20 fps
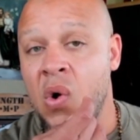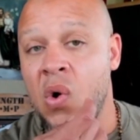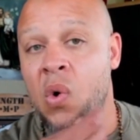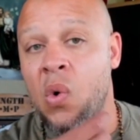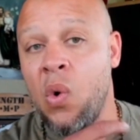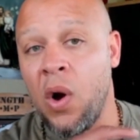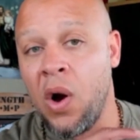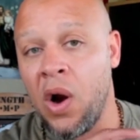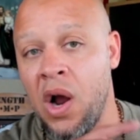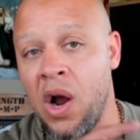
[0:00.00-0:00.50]

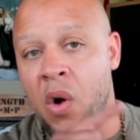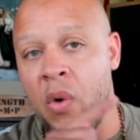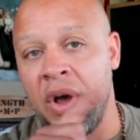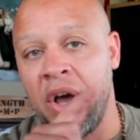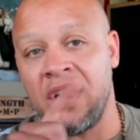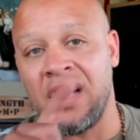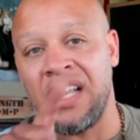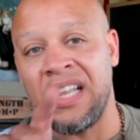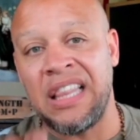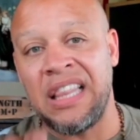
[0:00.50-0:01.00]
we're going
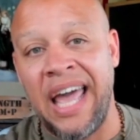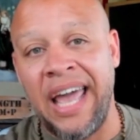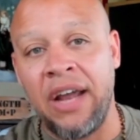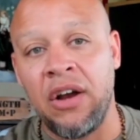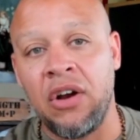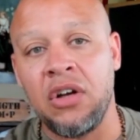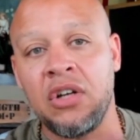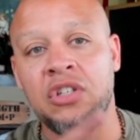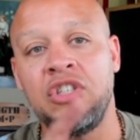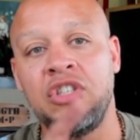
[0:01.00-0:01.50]
on a
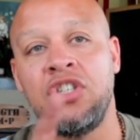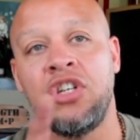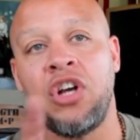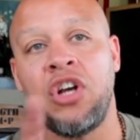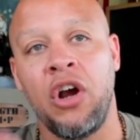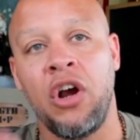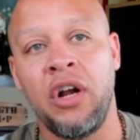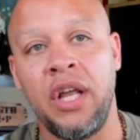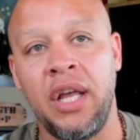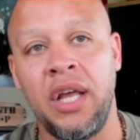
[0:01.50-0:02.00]
layered
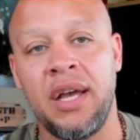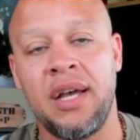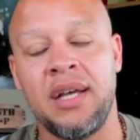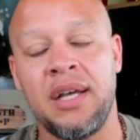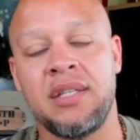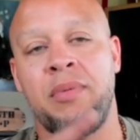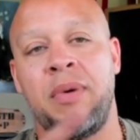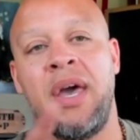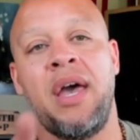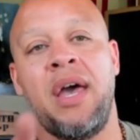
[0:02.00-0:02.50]
journey
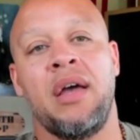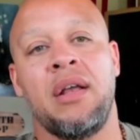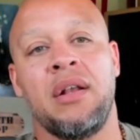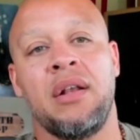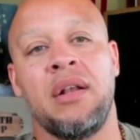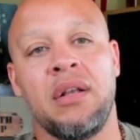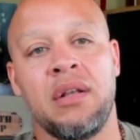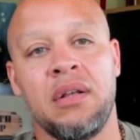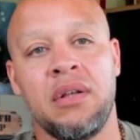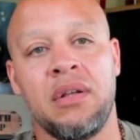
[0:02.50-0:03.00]
as a man.
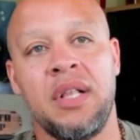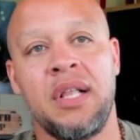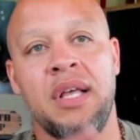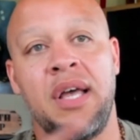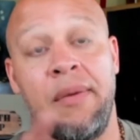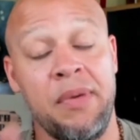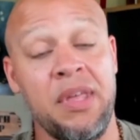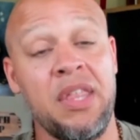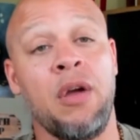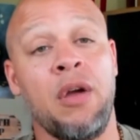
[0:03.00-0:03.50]

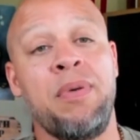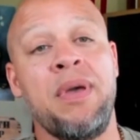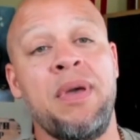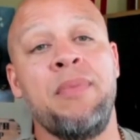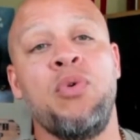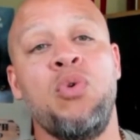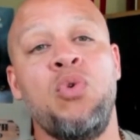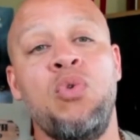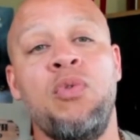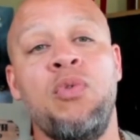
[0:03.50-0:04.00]
I mean, there are
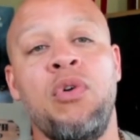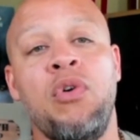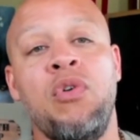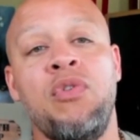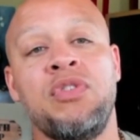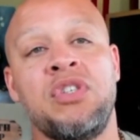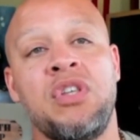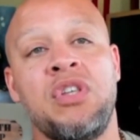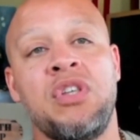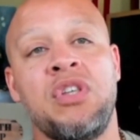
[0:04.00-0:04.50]
people who,
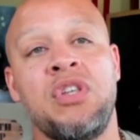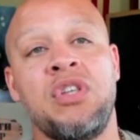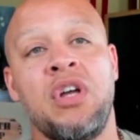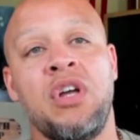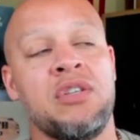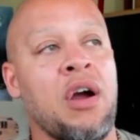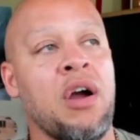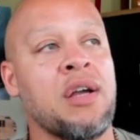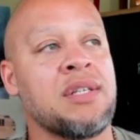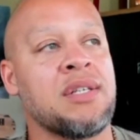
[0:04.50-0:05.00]
who study
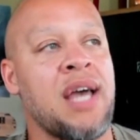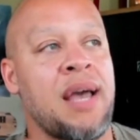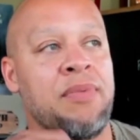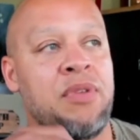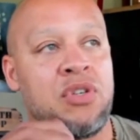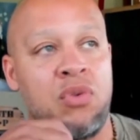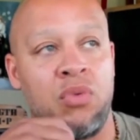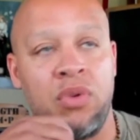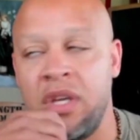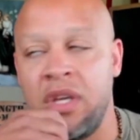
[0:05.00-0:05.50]
this
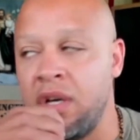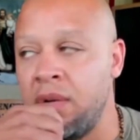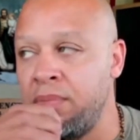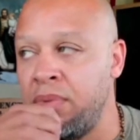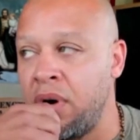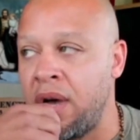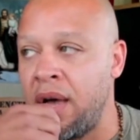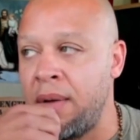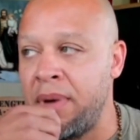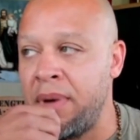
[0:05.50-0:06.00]
archetype. There's a really
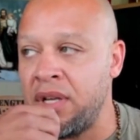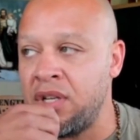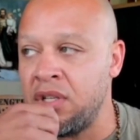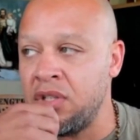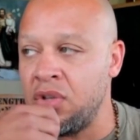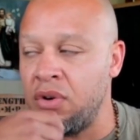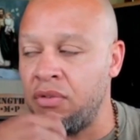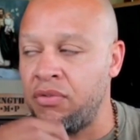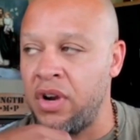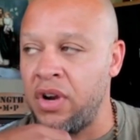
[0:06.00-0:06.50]
good book I
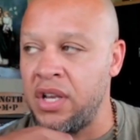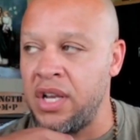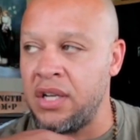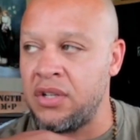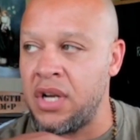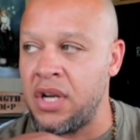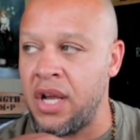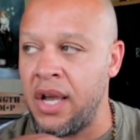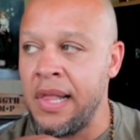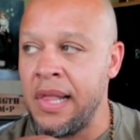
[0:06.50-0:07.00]
mentioned to a friend
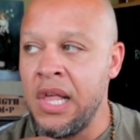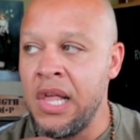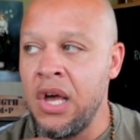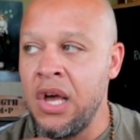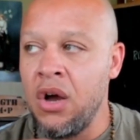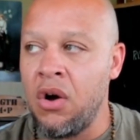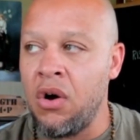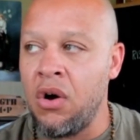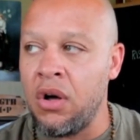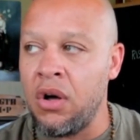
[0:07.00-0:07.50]
yesterday
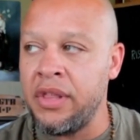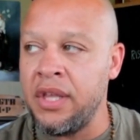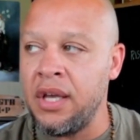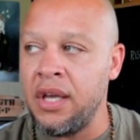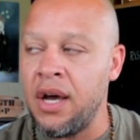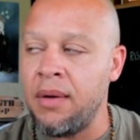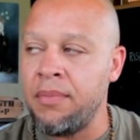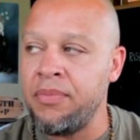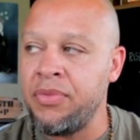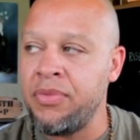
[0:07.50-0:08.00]
called
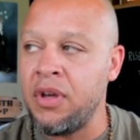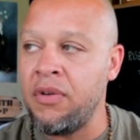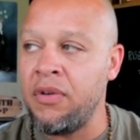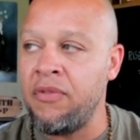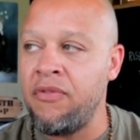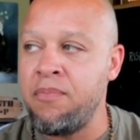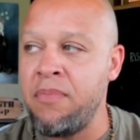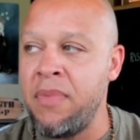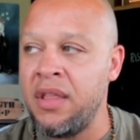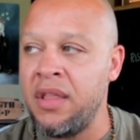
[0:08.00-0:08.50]
the um,
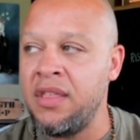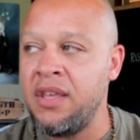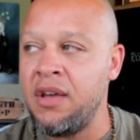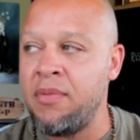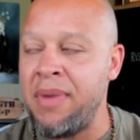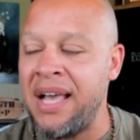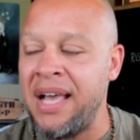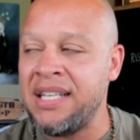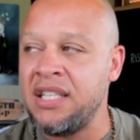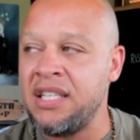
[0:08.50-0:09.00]
the the
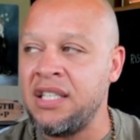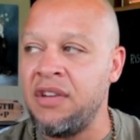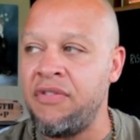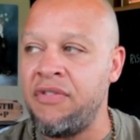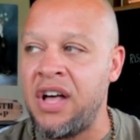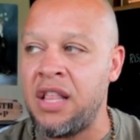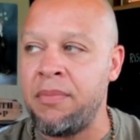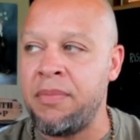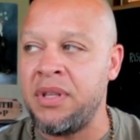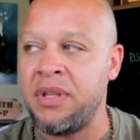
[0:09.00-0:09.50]
Amazing
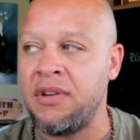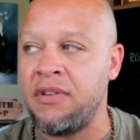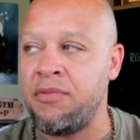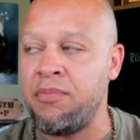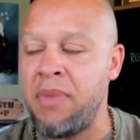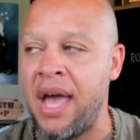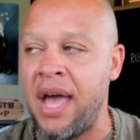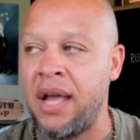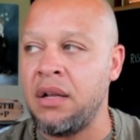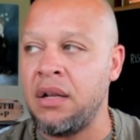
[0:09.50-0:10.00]
Development of
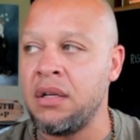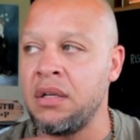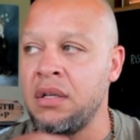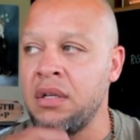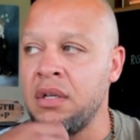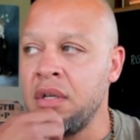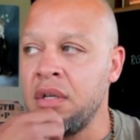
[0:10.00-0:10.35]
Men